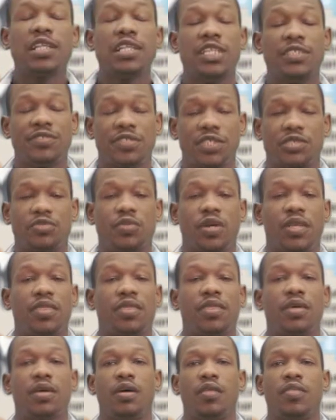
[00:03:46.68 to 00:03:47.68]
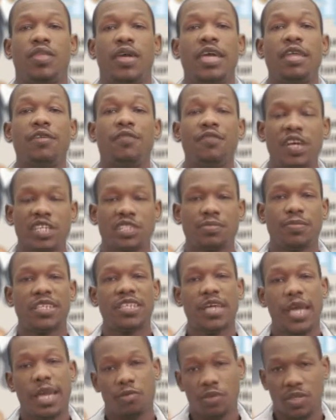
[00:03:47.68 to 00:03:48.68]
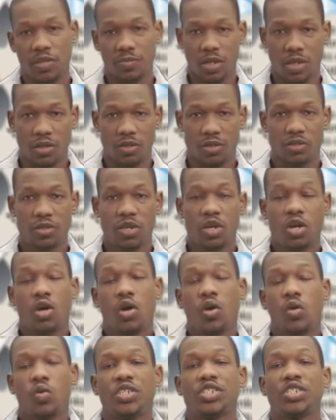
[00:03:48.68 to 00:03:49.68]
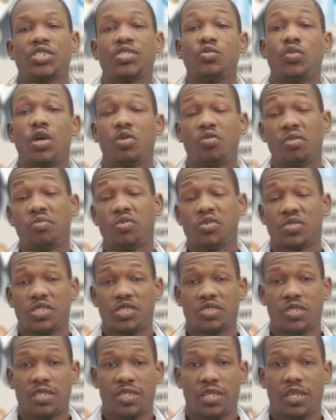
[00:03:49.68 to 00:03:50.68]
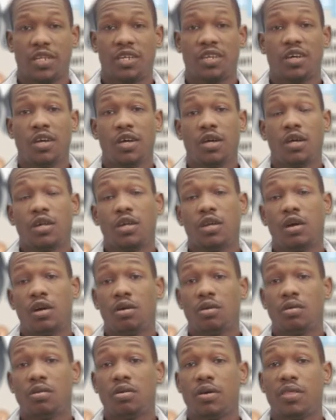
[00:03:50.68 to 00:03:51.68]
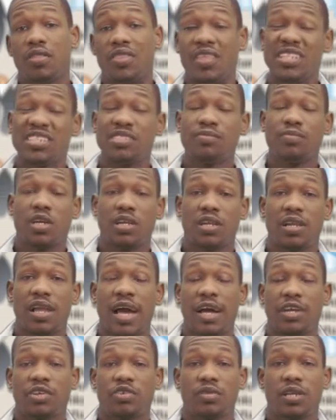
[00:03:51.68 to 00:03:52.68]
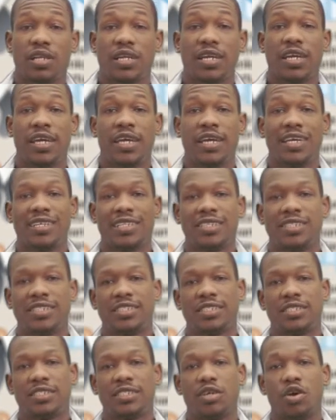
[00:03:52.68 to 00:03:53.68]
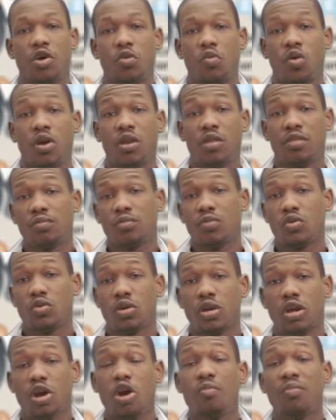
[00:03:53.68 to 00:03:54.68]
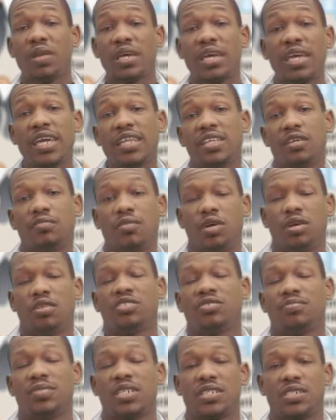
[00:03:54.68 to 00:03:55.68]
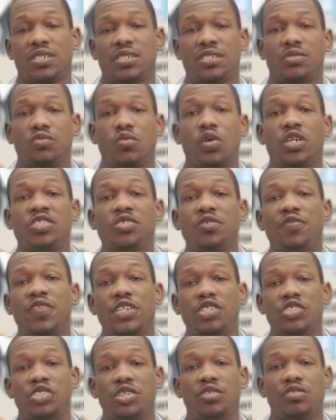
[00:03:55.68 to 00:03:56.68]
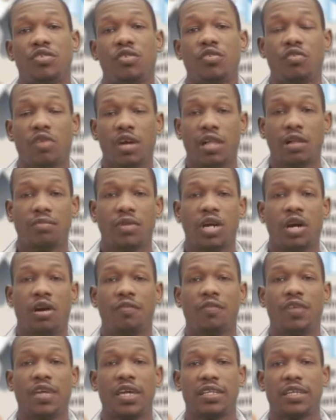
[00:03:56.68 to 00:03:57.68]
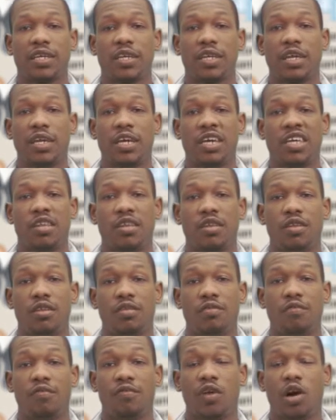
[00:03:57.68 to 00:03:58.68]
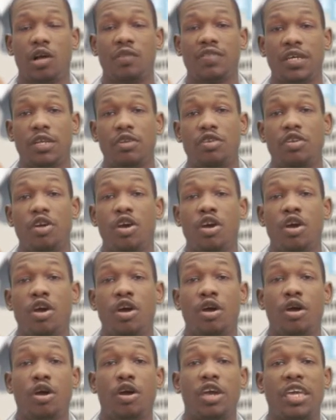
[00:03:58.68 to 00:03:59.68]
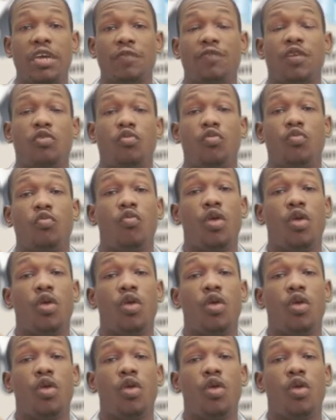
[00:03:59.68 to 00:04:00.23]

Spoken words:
leaves us with the investment equity model, which is the one we're most interested in. Now, this model actually is one of the more complicated models because once you venture into the realm of getting involved in giving